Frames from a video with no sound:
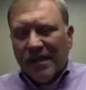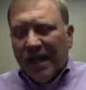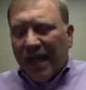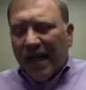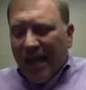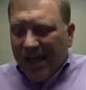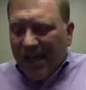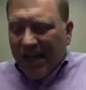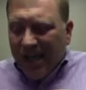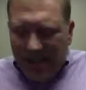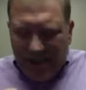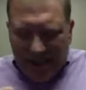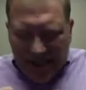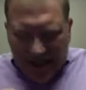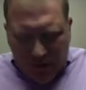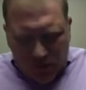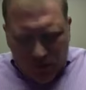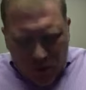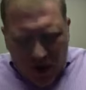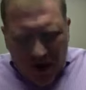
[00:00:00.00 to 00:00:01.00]

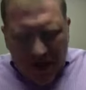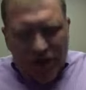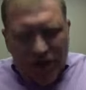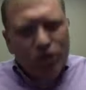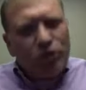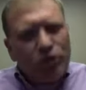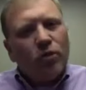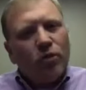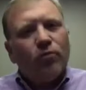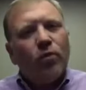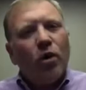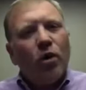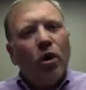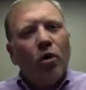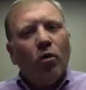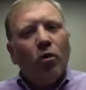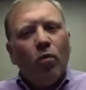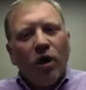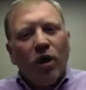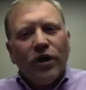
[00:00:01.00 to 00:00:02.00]
it's what is your
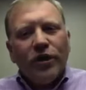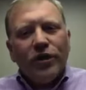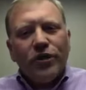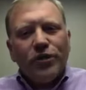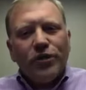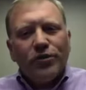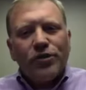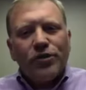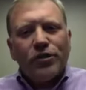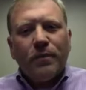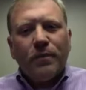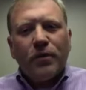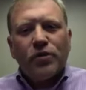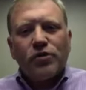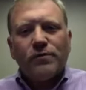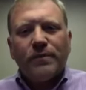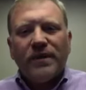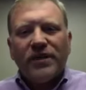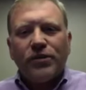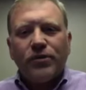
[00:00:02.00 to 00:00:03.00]
role? What are you
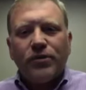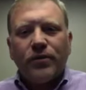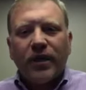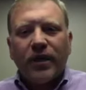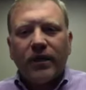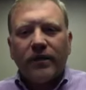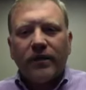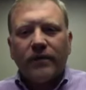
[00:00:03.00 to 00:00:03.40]
supposed to be doing?